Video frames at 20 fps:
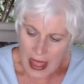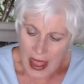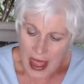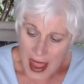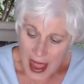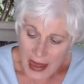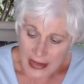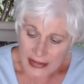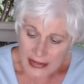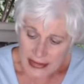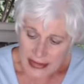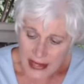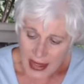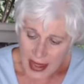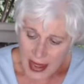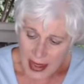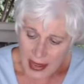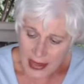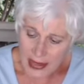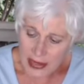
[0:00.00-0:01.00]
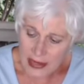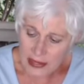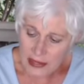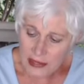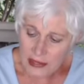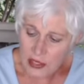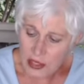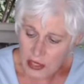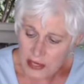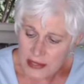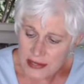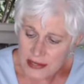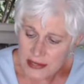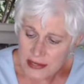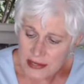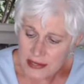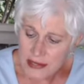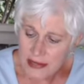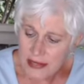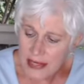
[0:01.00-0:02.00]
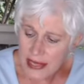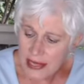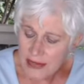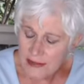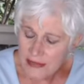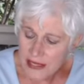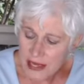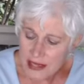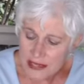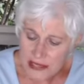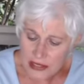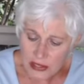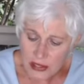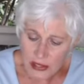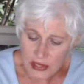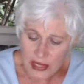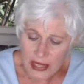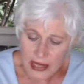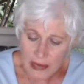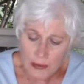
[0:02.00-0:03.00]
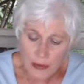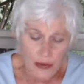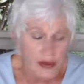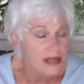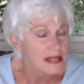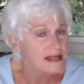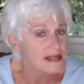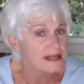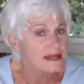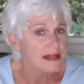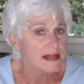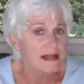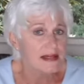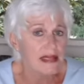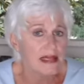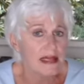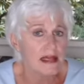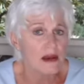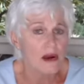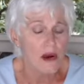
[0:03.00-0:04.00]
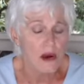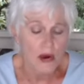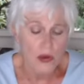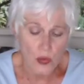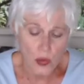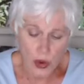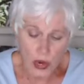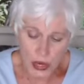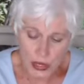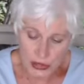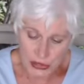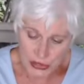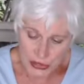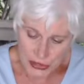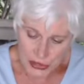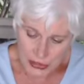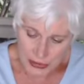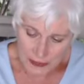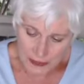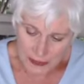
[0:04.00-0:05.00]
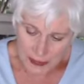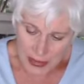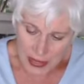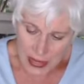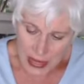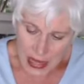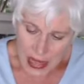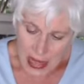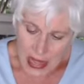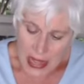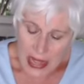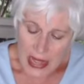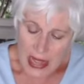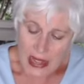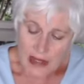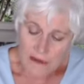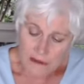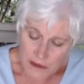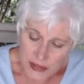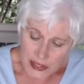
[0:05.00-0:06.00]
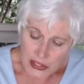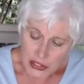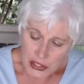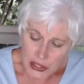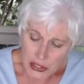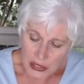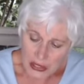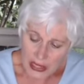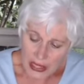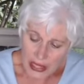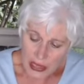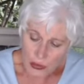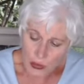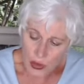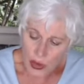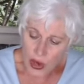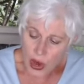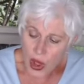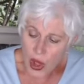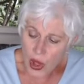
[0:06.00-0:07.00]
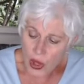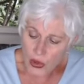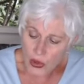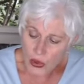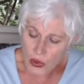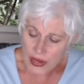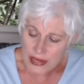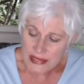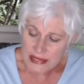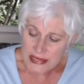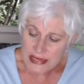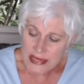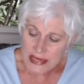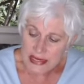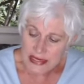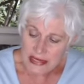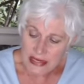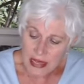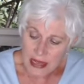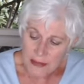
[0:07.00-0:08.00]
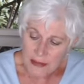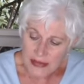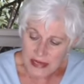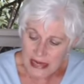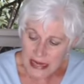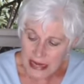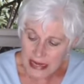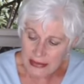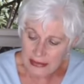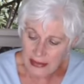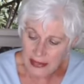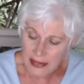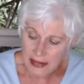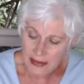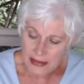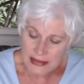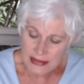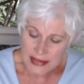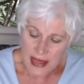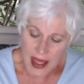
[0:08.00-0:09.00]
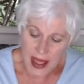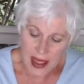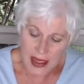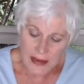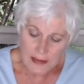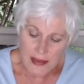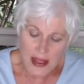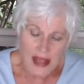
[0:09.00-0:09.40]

I'd say it looks, leaves us looking pretty silly or worse. Eventually, we're all going to end up kneeling side